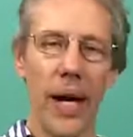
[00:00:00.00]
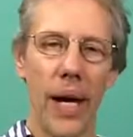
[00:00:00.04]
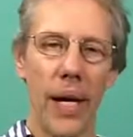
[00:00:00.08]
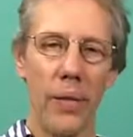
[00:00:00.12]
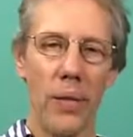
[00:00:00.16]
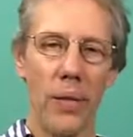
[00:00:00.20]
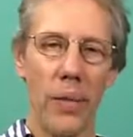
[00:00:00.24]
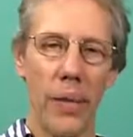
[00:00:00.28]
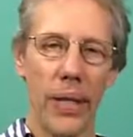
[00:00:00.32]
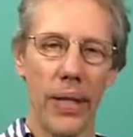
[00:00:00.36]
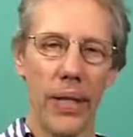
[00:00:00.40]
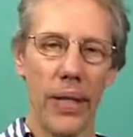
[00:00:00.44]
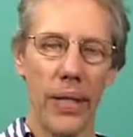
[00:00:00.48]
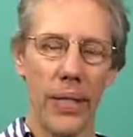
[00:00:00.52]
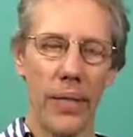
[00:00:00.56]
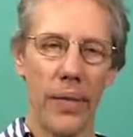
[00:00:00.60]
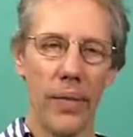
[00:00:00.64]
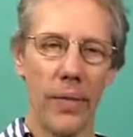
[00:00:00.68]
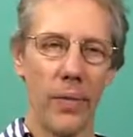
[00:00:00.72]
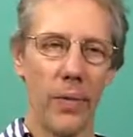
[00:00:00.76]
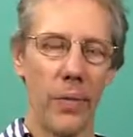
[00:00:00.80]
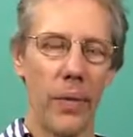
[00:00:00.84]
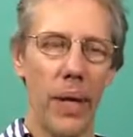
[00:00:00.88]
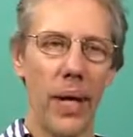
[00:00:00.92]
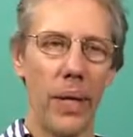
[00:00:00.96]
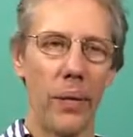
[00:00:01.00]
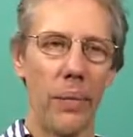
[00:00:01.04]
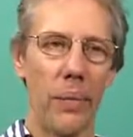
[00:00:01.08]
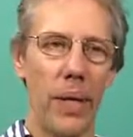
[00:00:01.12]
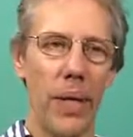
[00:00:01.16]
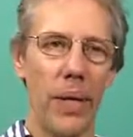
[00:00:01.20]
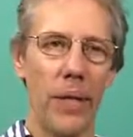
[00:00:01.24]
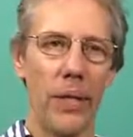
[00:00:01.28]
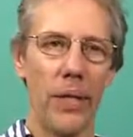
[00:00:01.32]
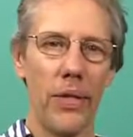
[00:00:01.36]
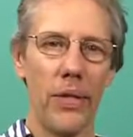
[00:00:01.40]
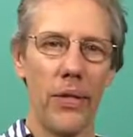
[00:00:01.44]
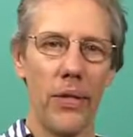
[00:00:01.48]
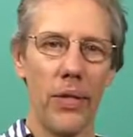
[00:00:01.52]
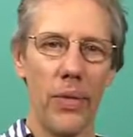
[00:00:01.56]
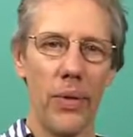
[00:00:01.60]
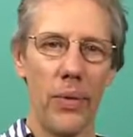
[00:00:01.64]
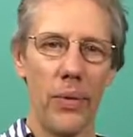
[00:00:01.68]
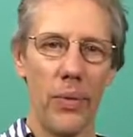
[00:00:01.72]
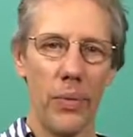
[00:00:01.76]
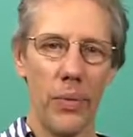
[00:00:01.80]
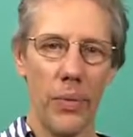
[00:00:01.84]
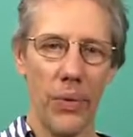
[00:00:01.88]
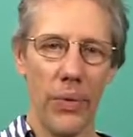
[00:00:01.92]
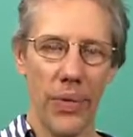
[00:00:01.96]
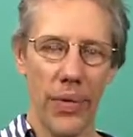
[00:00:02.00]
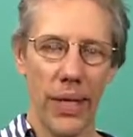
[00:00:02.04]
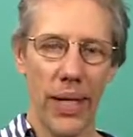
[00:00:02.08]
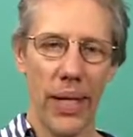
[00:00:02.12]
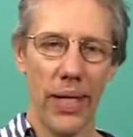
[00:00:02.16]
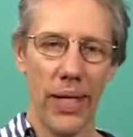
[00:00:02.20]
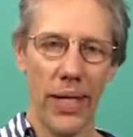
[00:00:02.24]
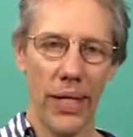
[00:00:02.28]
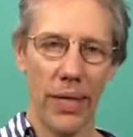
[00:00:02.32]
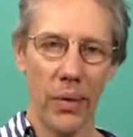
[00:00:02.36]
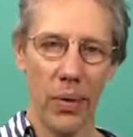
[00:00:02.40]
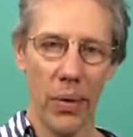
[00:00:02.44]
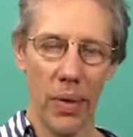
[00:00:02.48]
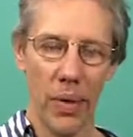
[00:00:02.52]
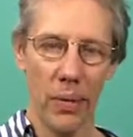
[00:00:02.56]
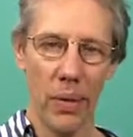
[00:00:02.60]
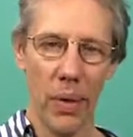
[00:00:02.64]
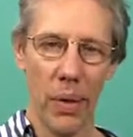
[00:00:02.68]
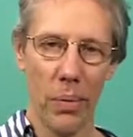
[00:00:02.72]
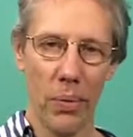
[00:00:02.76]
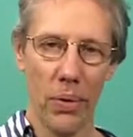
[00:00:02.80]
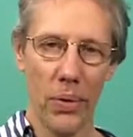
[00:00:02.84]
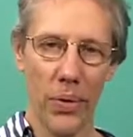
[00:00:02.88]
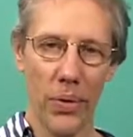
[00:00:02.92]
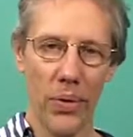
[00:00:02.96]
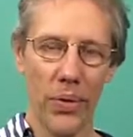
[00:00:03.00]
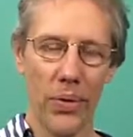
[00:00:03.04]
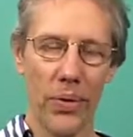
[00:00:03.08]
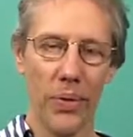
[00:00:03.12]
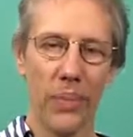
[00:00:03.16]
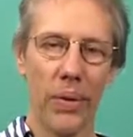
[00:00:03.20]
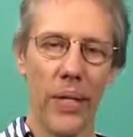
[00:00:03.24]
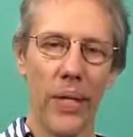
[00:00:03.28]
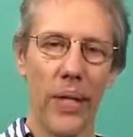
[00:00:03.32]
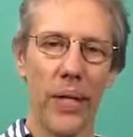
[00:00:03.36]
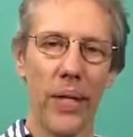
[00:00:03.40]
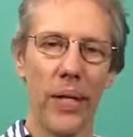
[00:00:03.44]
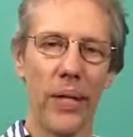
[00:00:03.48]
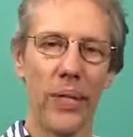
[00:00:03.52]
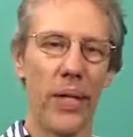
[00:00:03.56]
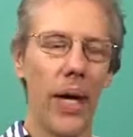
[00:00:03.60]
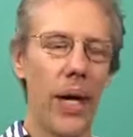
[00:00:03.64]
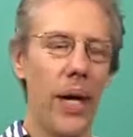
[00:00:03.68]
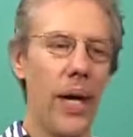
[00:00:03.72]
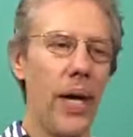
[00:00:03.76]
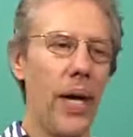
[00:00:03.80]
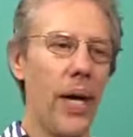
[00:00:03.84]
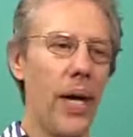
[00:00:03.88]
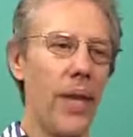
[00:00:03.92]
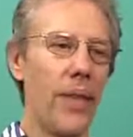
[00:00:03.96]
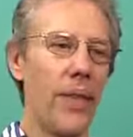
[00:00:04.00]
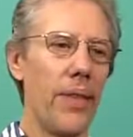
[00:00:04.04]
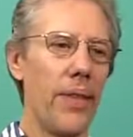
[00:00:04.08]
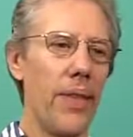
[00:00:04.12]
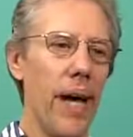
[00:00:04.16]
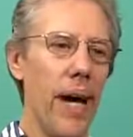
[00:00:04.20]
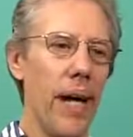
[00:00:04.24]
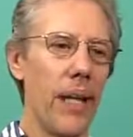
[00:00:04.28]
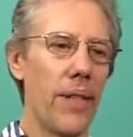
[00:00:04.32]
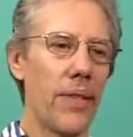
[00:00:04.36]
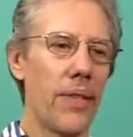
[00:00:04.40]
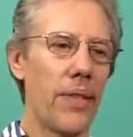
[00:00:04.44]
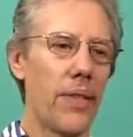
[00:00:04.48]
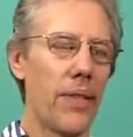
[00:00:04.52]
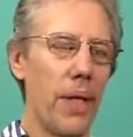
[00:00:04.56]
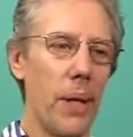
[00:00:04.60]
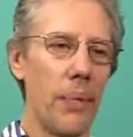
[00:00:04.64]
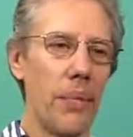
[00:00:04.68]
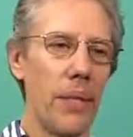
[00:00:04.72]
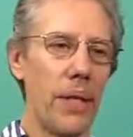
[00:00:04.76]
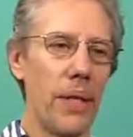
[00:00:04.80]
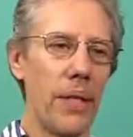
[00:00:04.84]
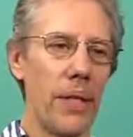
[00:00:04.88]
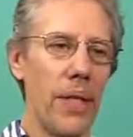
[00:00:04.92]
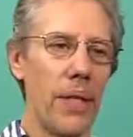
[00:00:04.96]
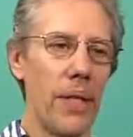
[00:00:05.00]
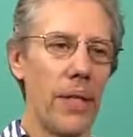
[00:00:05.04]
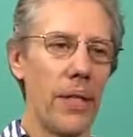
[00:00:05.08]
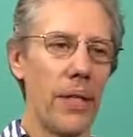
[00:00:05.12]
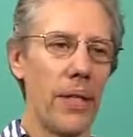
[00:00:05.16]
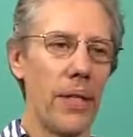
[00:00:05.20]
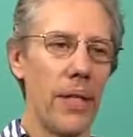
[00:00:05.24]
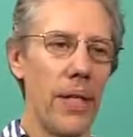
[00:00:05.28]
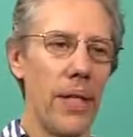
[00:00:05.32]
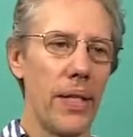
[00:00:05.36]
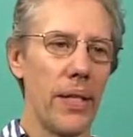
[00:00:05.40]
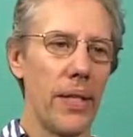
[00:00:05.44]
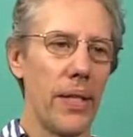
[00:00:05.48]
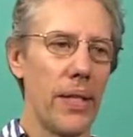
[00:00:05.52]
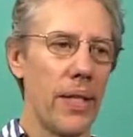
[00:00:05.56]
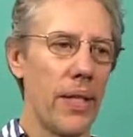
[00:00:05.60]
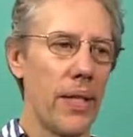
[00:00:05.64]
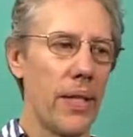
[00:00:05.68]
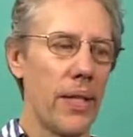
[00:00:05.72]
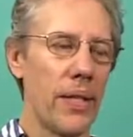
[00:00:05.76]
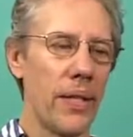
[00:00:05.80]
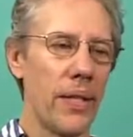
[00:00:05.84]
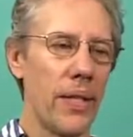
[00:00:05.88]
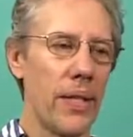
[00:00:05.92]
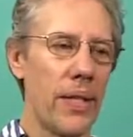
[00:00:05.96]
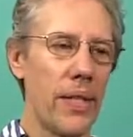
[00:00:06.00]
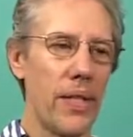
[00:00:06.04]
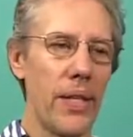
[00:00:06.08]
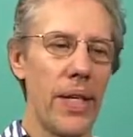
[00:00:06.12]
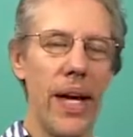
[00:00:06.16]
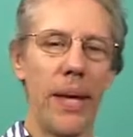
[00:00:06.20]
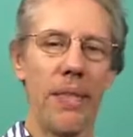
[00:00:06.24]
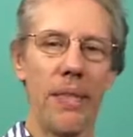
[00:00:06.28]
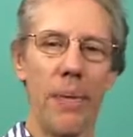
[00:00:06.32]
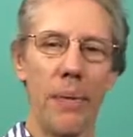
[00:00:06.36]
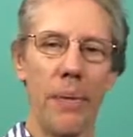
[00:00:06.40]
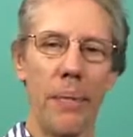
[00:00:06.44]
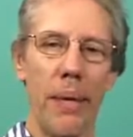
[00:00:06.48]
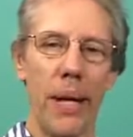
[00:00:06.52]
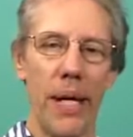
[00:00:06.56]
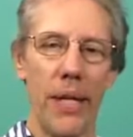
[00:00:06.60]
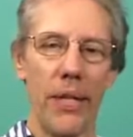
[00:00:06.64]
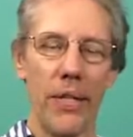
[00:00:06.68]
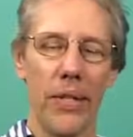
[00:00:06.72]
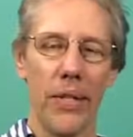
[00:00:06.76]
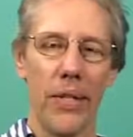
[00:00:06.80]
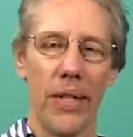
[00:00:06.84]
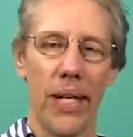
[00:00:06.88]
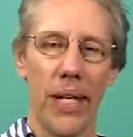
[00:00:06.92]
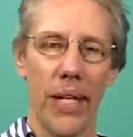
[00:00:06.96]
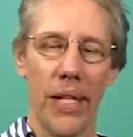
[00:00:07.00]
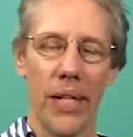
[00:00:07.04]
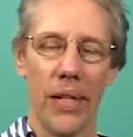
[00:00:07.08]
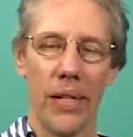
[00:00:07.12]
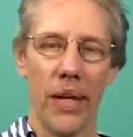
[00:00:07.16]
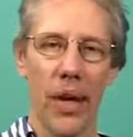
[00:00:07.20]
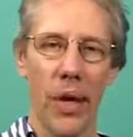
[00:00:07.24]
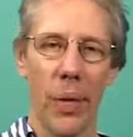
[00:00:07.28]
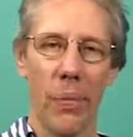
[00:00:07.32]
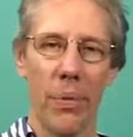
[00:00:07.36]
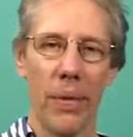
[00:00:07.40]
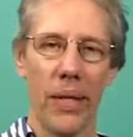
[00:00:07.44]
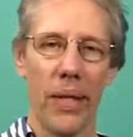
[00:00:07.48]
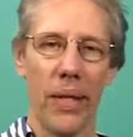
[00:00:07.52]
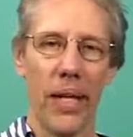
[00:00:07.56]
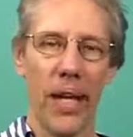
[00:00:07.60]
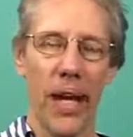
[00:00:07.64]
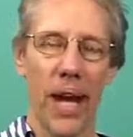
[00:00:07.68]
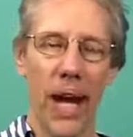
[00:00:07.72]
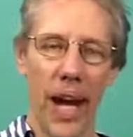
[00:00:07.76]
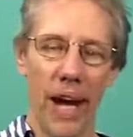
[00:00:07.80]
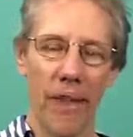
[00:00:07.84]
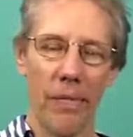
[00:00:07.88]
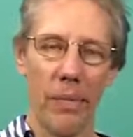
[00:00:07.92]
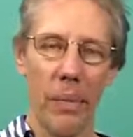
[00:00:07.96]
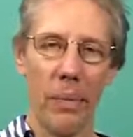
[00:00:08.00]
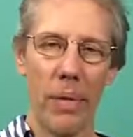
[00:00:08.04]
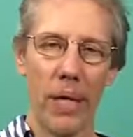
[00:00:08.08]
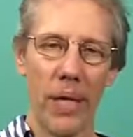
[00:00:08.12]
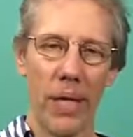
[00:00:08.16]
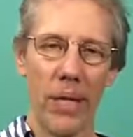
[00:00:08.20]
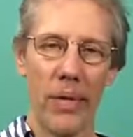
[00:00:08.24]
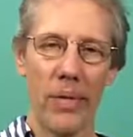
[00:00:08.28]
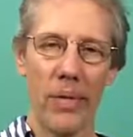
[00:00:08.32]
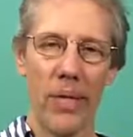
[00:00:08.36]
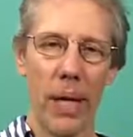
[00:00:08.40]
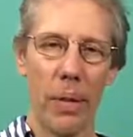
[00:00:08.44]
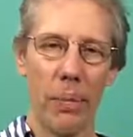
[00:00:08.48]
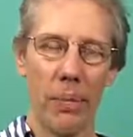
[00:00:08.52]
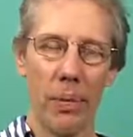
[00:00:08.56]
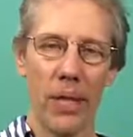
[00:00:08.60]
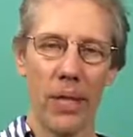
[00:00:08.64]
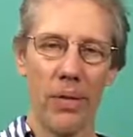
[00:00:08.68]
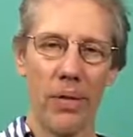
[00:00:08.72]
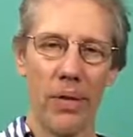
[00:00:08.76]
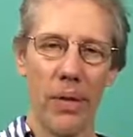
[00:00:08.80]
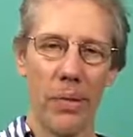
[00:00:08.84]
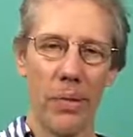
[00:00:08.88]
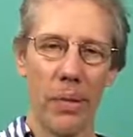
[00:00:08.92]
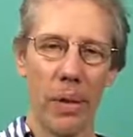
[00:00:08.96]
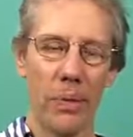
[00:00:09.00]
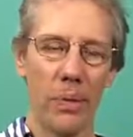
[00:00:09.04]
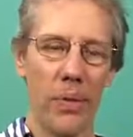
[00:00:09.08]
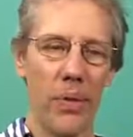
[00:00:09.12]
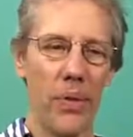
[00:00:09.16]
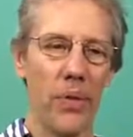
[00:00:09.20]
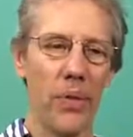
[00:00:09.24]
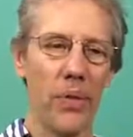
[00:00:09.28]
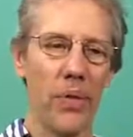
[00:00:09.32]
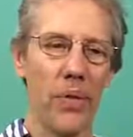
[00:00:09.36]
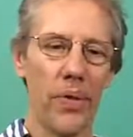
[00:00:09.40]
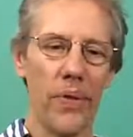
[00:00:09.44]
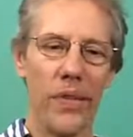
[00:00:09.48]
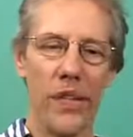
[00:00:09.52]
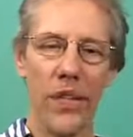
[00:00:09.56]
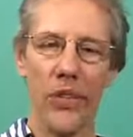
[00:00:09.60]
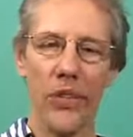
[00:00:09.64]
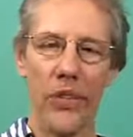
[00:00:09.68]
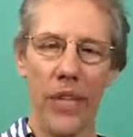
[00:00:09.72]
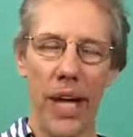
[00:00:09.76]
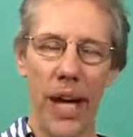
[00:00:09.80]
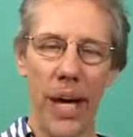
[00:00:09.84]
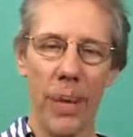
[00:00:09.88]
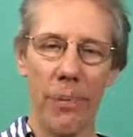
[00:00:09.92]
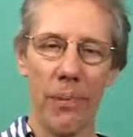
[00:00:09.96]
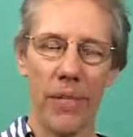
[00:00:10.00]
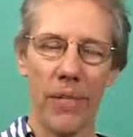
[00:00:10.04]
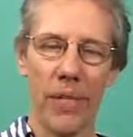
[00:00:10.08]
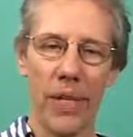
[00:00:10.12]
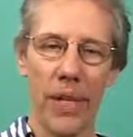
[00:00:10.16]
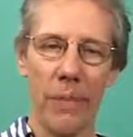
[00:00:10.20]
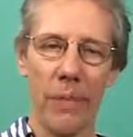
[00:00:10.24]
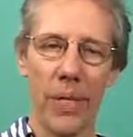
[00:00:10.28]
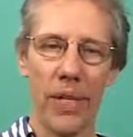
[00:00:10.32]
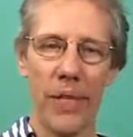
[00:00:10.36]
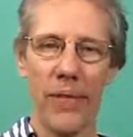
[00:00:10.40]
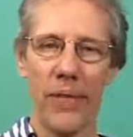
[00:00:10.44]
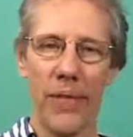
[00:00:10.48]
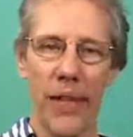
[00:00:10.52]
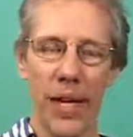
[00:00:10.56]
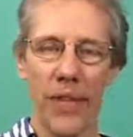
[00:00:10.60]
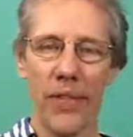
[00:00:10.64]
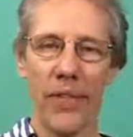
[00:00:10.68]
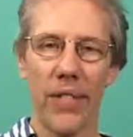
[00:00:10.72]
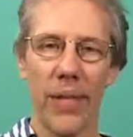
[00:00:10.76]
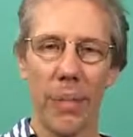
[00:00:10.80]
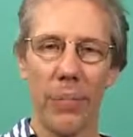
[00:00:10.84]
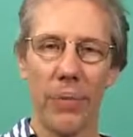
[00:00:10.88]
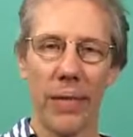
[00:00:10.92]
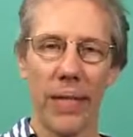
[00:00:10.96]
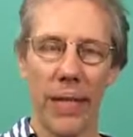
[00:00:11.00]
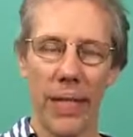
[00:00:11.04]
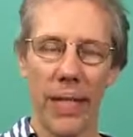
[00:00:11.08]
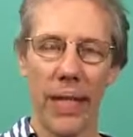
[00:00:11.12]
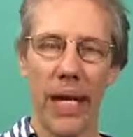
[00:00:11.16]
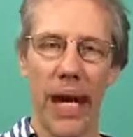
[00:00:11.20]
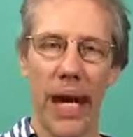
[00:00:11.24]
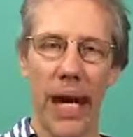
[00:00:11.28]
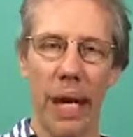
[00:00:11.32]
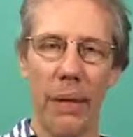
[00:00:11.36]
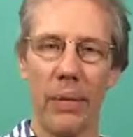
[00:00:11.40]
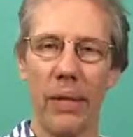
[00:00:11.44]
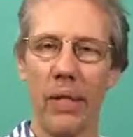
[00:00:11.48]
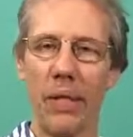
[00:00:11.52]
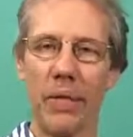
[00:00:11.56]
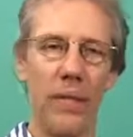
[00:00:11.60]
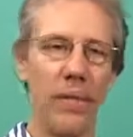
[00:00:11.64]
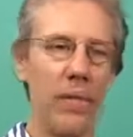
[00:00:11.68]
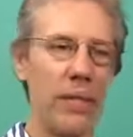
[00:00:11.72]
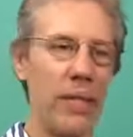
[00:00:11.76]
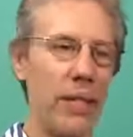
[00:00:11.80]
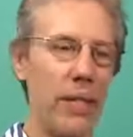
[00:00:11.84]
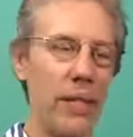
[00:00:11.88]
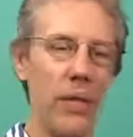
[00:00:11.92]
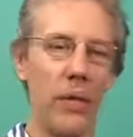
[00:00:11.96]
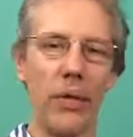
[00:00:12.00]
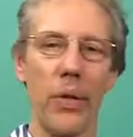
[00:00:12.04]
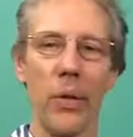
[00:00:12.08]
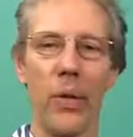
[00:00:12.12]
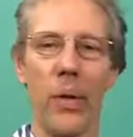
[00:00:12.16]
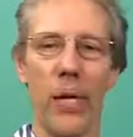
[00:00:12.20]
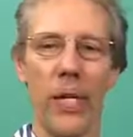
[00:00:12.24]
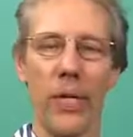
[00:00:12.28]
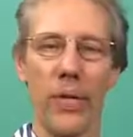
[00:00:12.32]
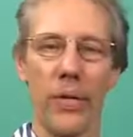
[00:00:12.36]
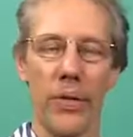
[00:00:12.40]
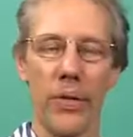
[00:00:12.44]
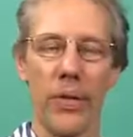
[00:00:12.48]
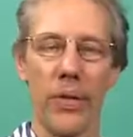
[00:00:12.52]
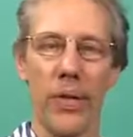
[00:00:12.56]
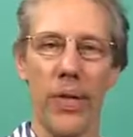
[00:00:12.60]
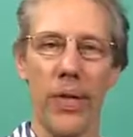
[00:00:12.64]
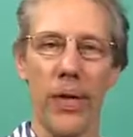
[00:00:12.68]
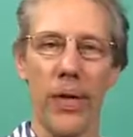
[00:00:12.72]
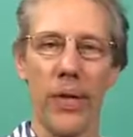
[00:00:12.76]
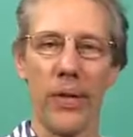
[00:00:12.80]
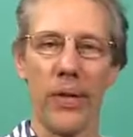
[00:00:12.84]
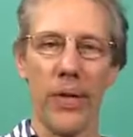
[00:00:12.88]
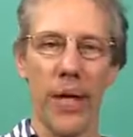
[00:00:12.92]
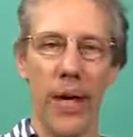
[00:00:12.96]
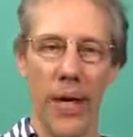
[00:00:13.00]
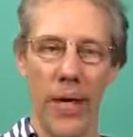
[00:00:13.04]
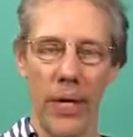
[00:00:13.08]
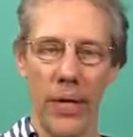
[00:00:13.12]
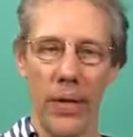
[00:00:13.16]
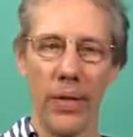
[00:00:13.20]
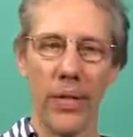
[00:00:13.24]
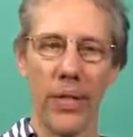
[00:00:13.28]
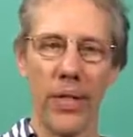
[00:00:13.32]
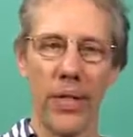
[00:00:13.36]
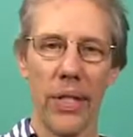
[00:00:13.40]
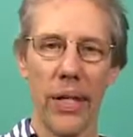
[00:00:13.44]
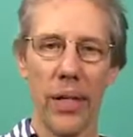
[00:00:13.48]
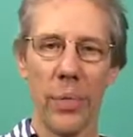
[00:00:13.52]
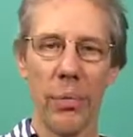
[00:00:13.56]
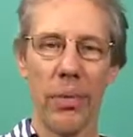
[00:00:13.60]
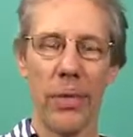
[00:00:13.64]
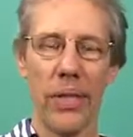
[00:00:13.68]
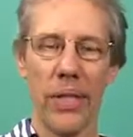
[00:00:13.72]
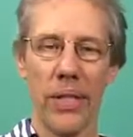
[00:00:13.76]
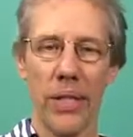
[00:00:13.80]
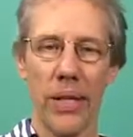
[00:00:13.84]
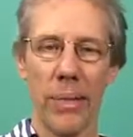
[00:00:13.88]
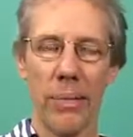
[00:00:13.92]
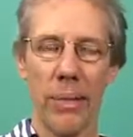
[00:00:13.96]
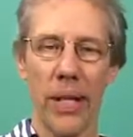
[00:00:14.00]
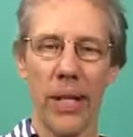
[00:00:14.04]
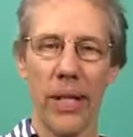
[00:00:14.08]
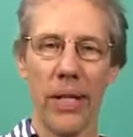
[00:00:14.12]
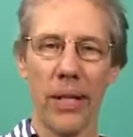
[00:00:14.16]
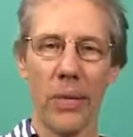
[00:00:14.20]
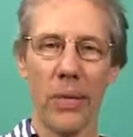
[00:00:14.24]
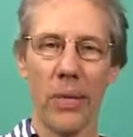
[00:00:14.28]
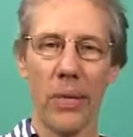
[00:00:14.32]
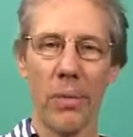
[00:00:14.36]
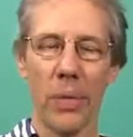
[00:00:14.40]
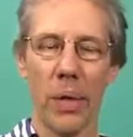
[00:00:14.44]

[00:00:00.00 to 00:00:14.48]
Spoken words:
I really recommend that you study 12-bar blues, because that's something that is kind of a mainstay in guitar playing. Everybody knows how to play 12-bar blues. So if you jam with somebody, you've got something in common. Even if you don't know any of their songs, you can still play some kind of